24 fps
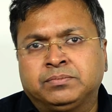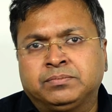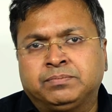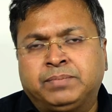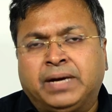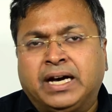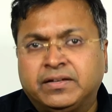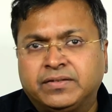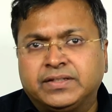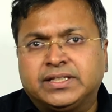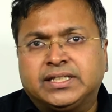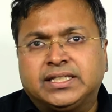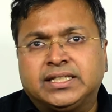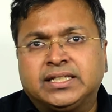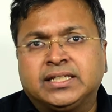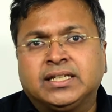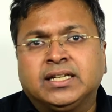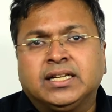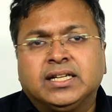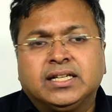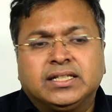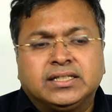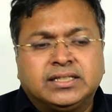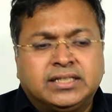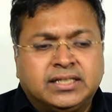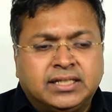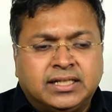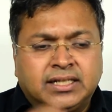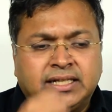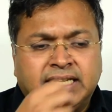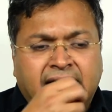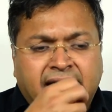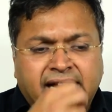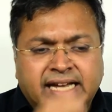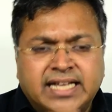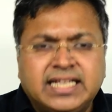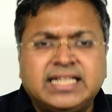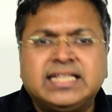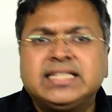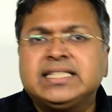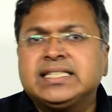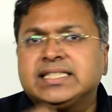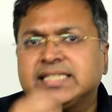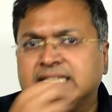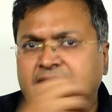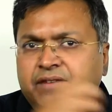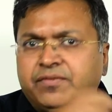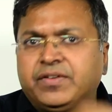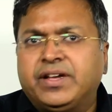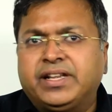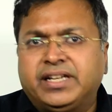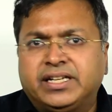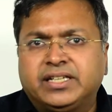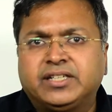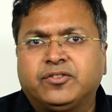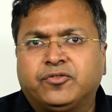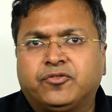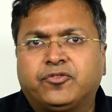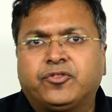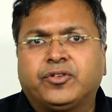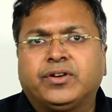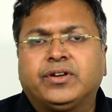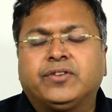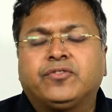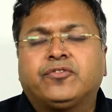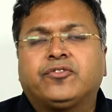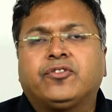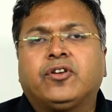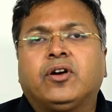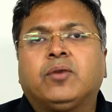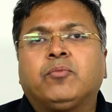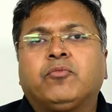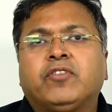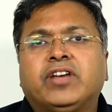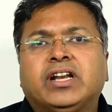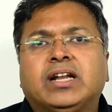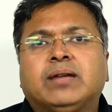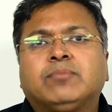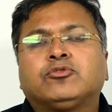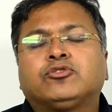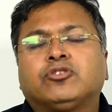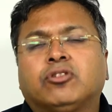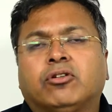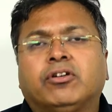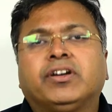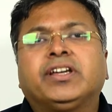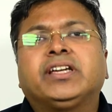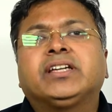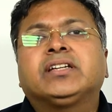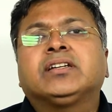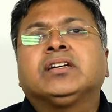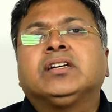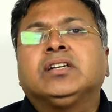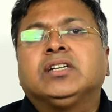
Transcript: Parvati, the lines are very different from when I'm drawing